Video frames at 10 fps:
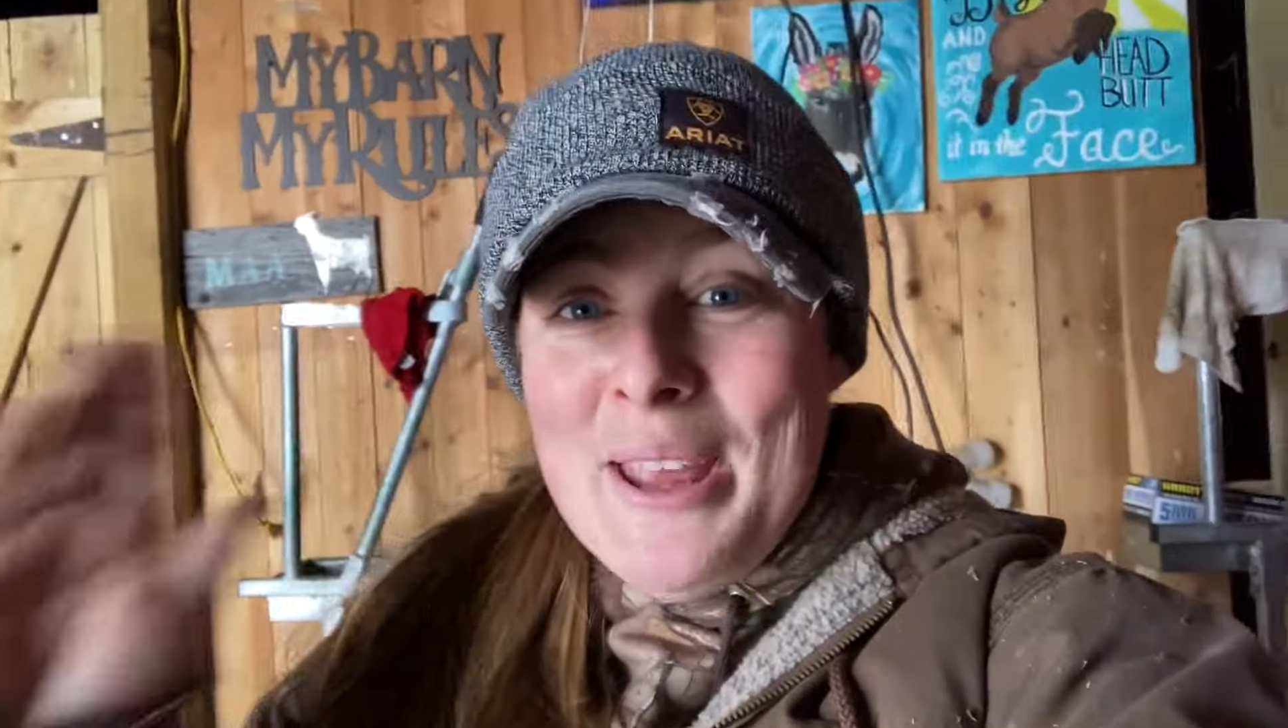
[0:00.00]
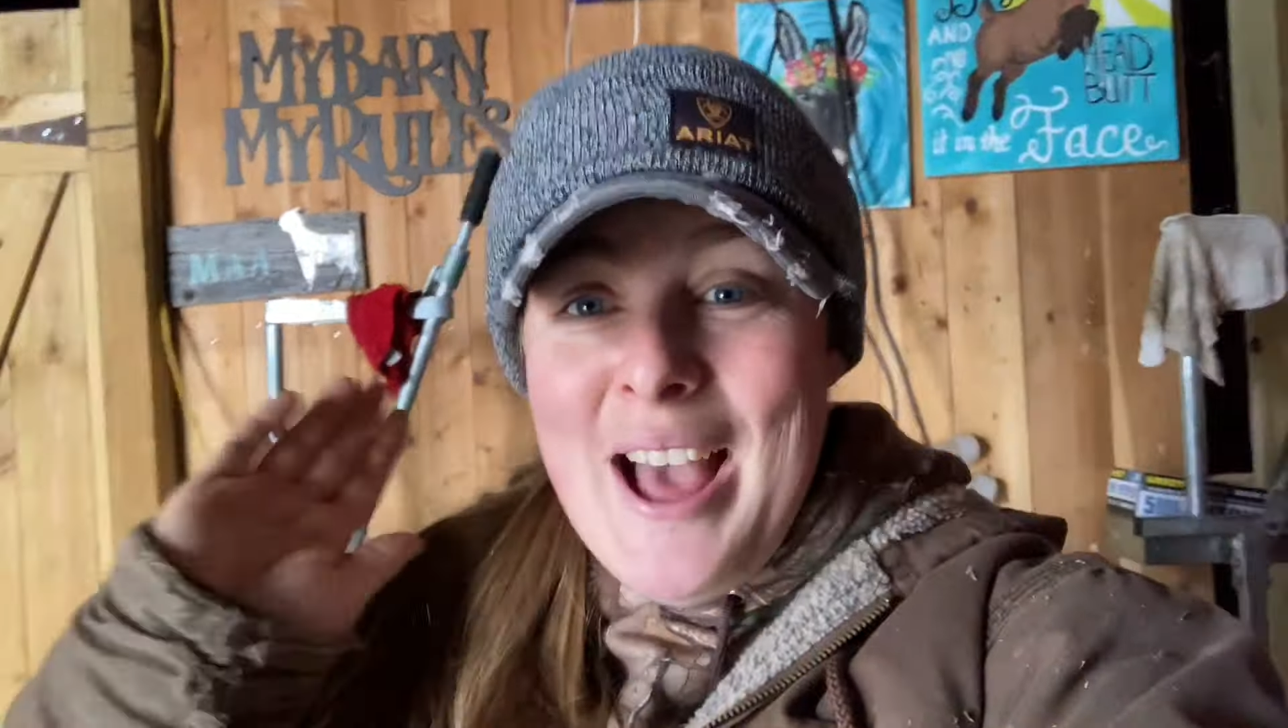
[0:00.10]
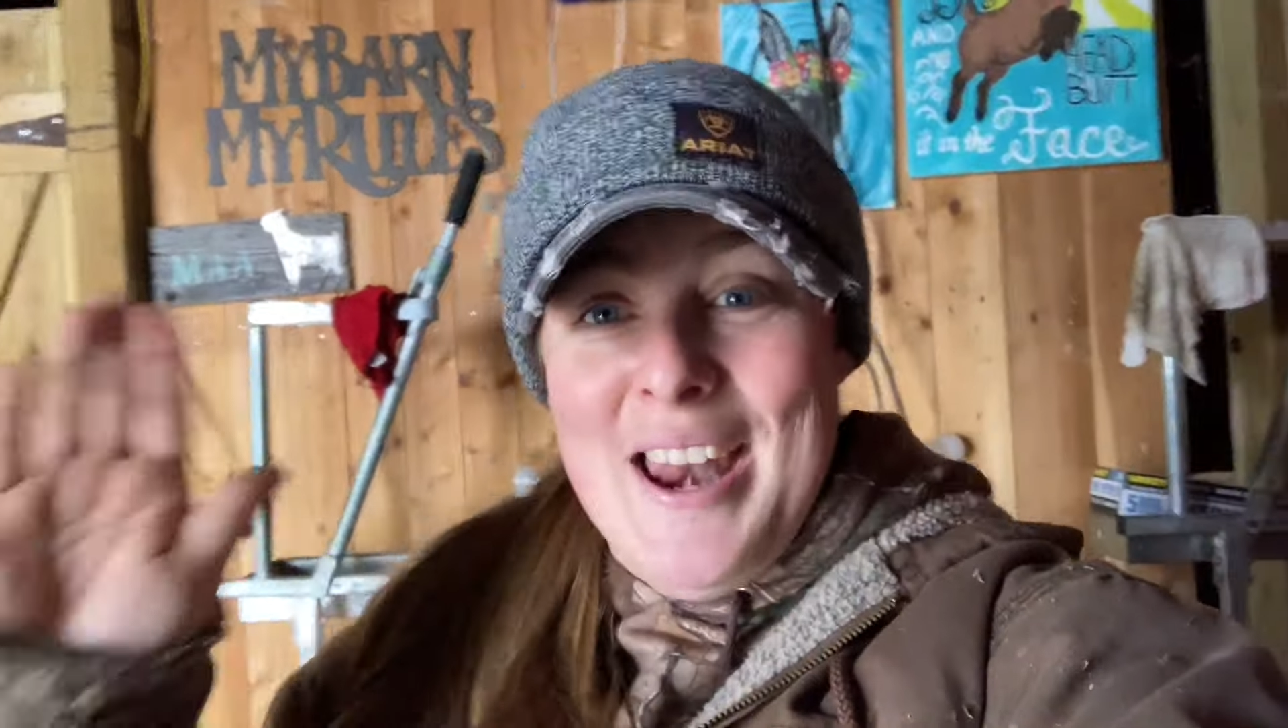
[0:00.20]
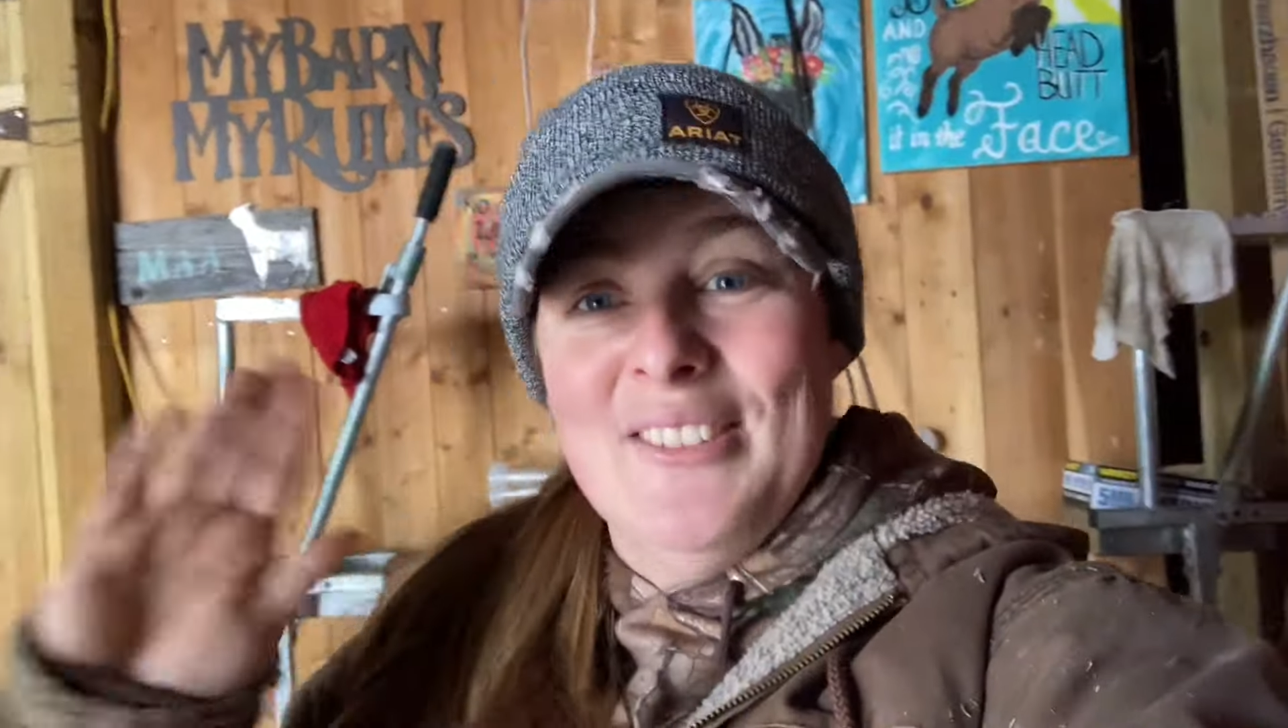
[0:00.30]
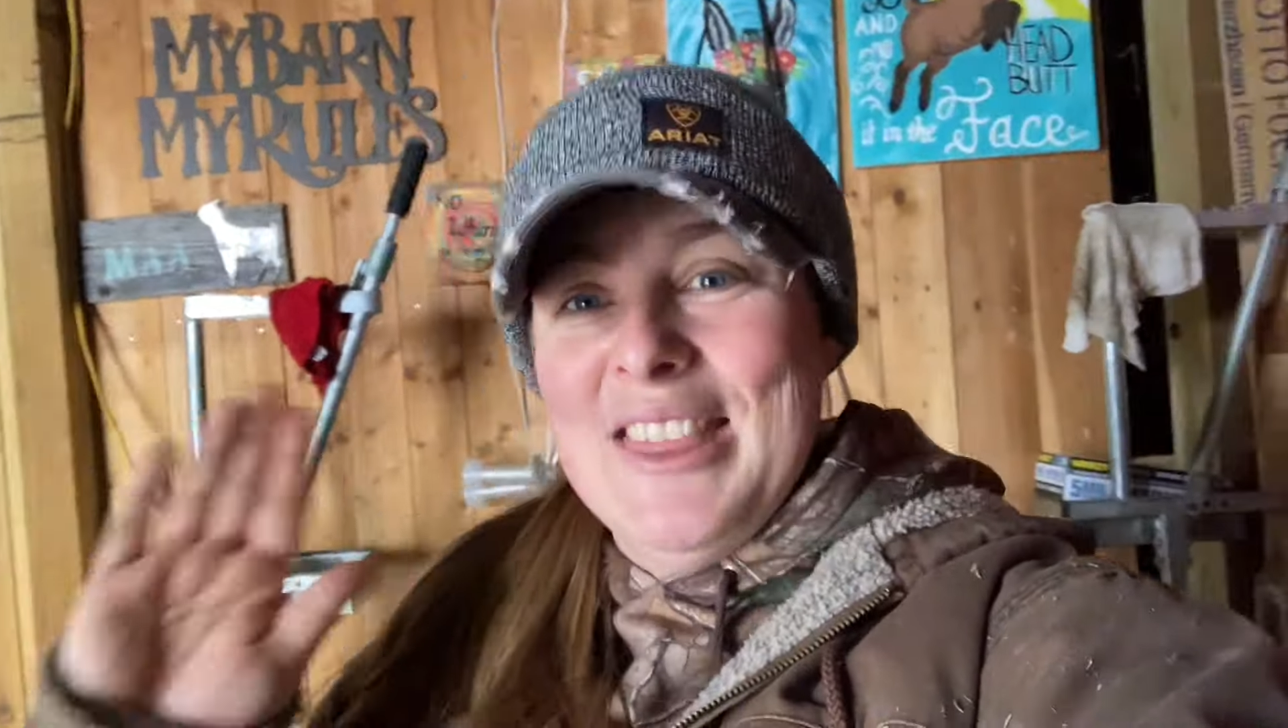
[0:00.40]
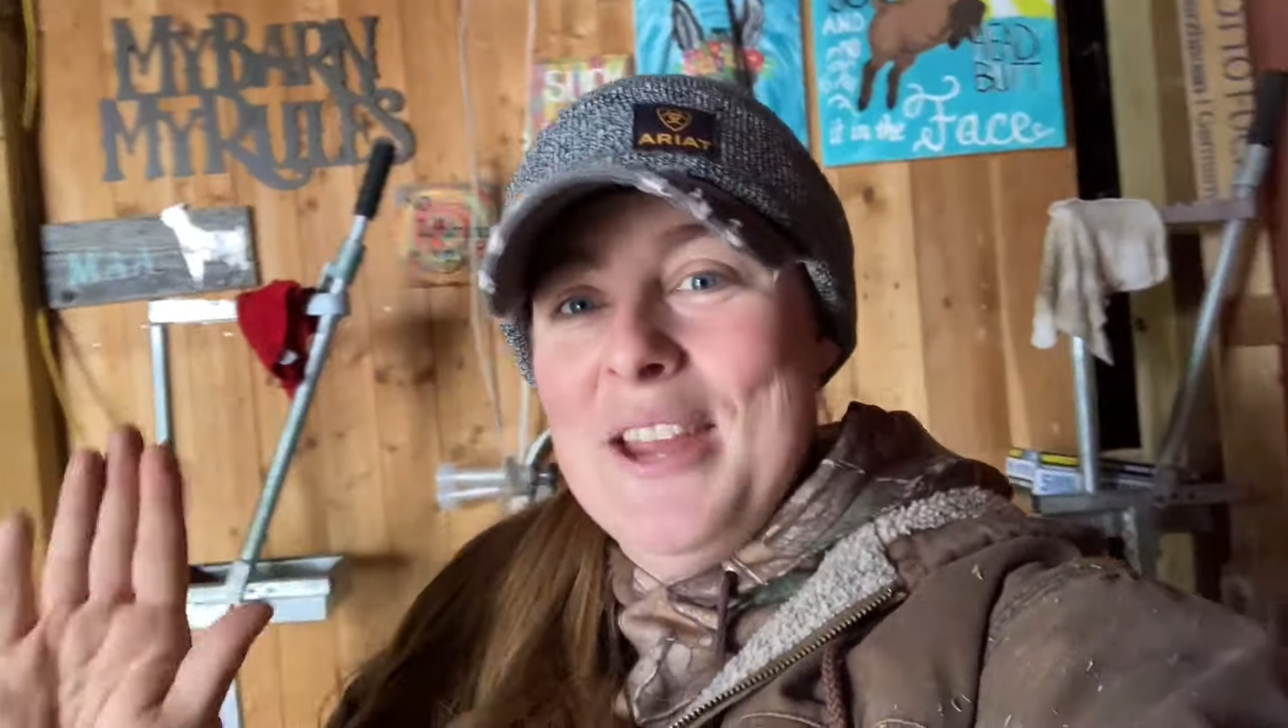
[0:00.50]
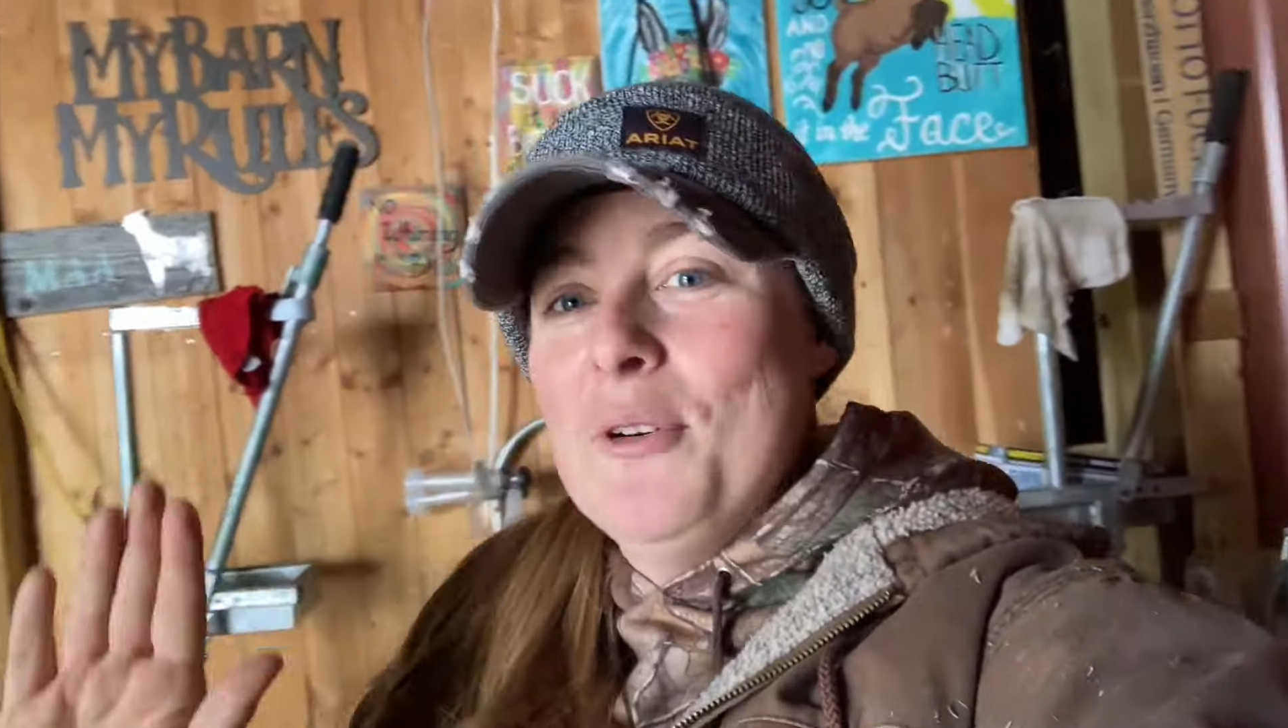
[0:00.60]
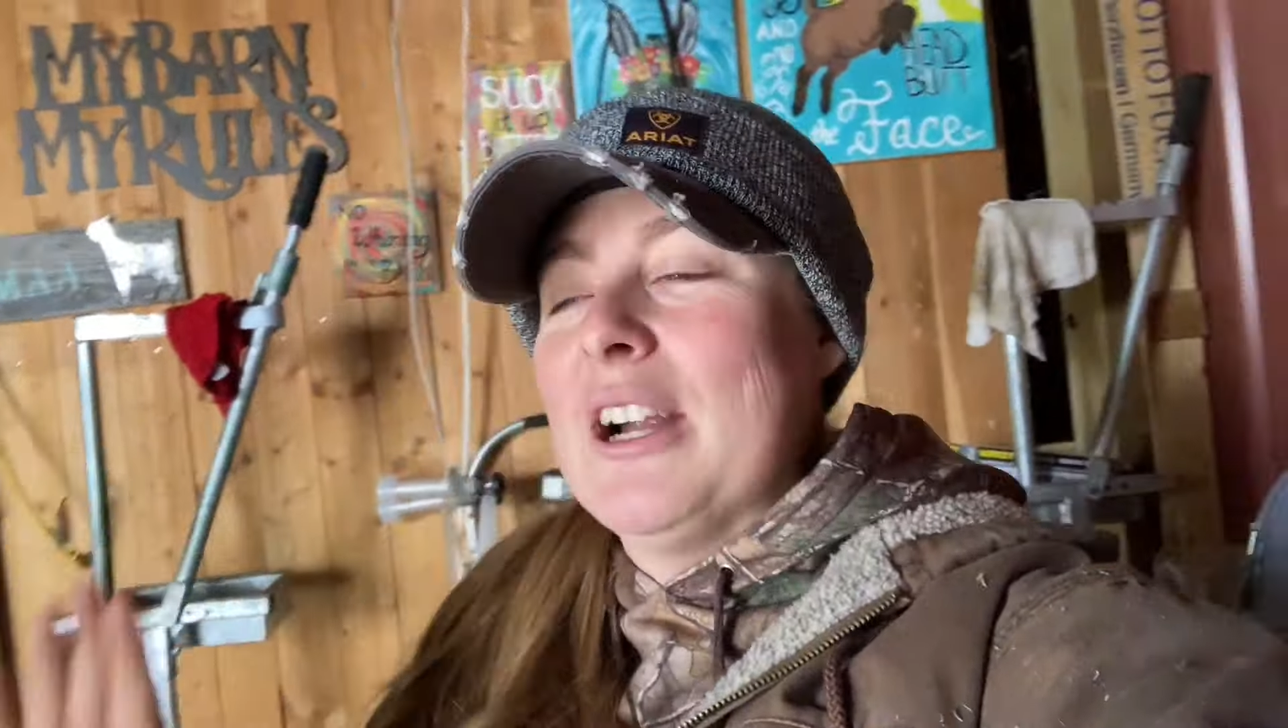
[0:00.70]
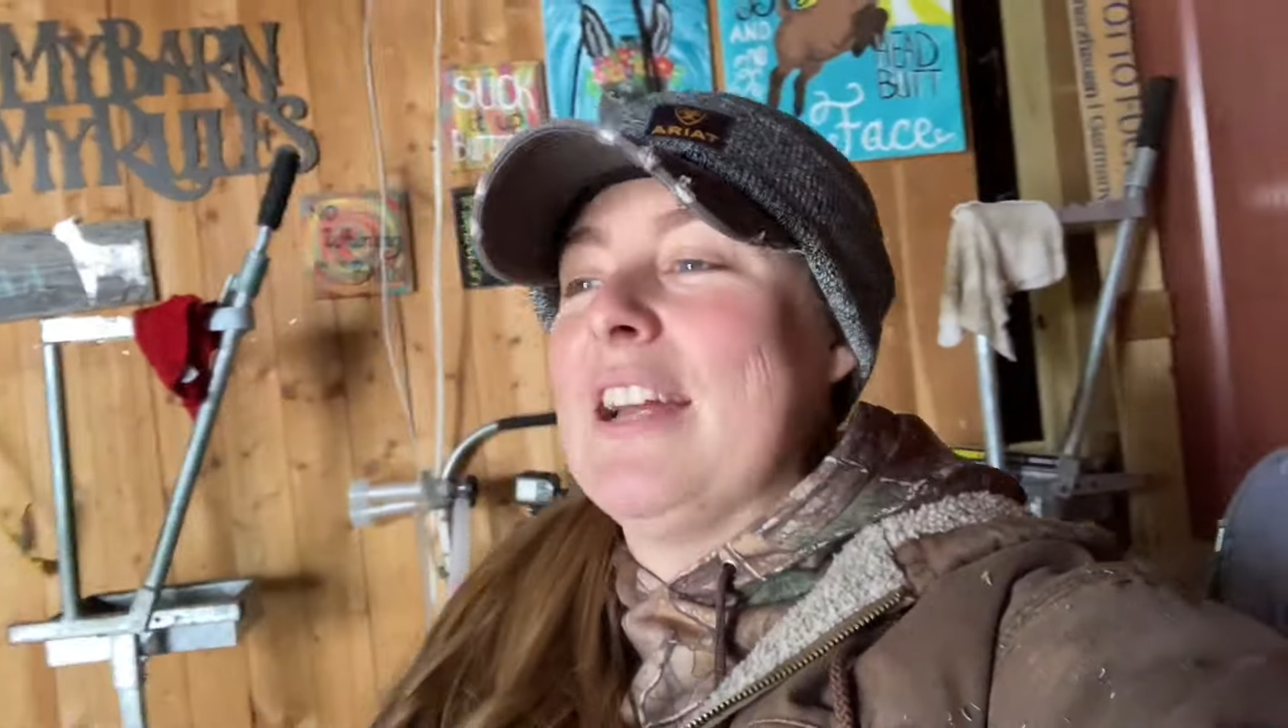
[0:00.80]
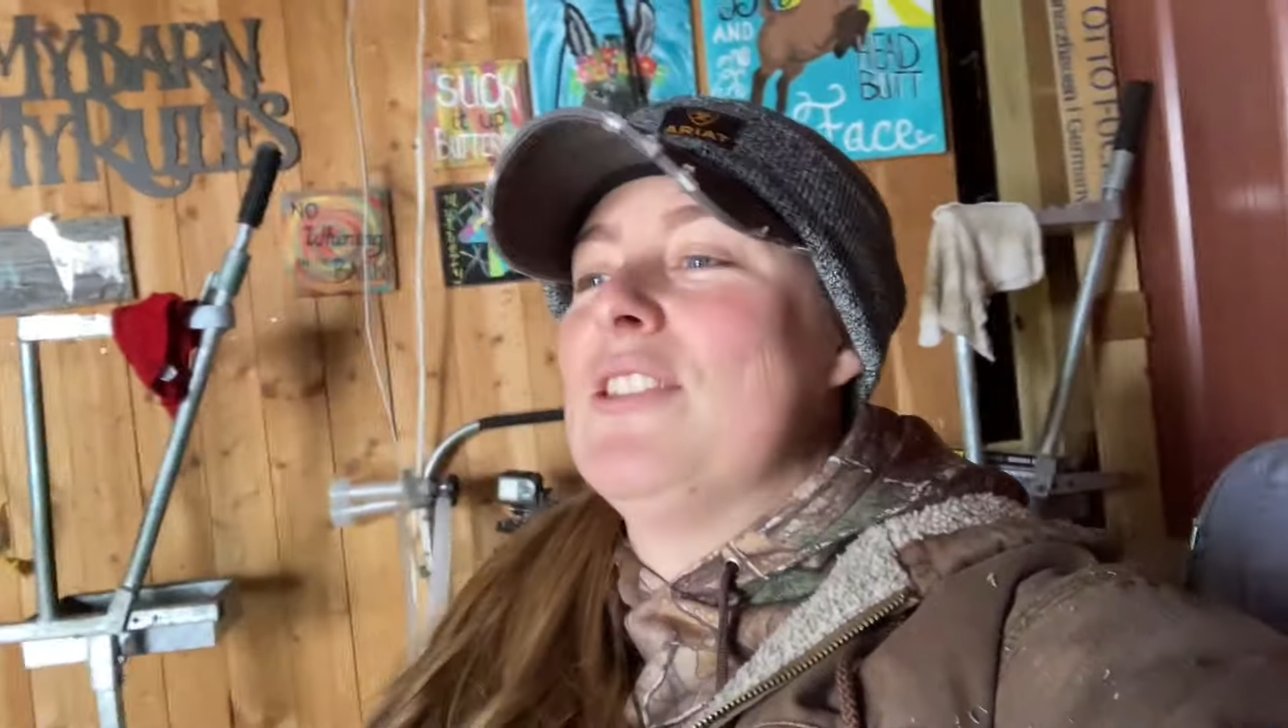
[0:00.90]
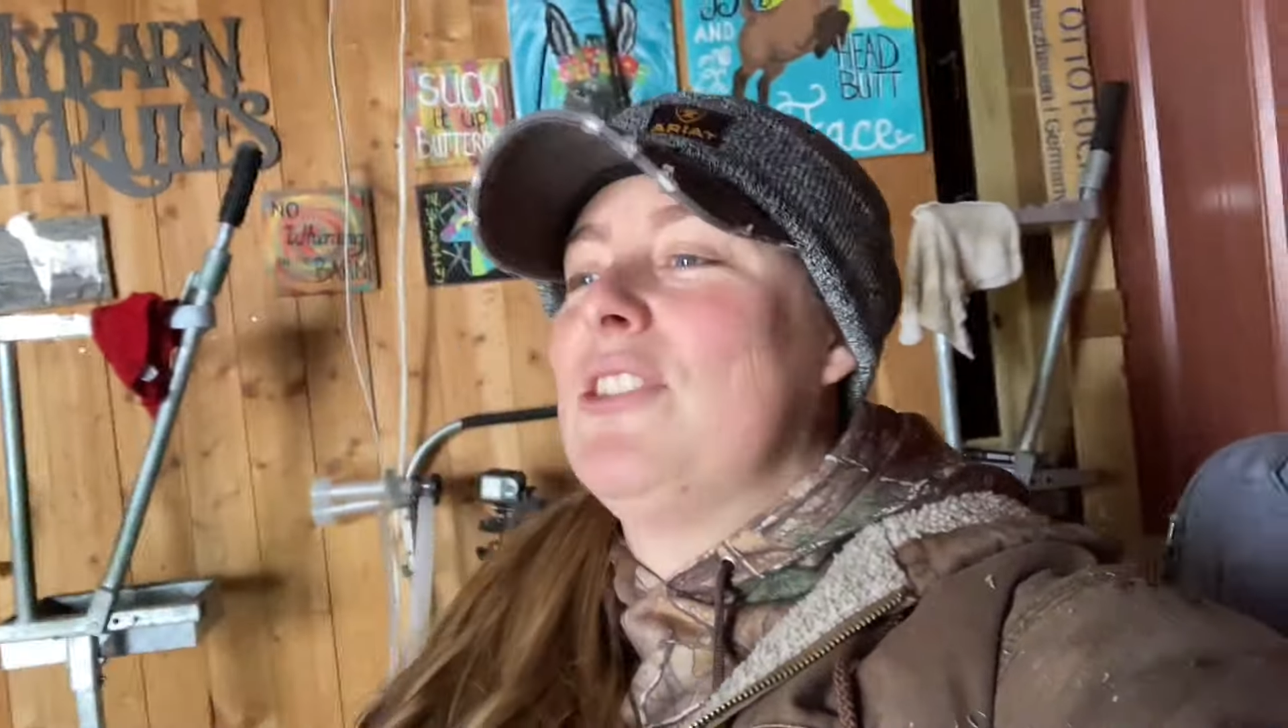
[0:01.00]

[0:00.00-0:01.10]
got everything working.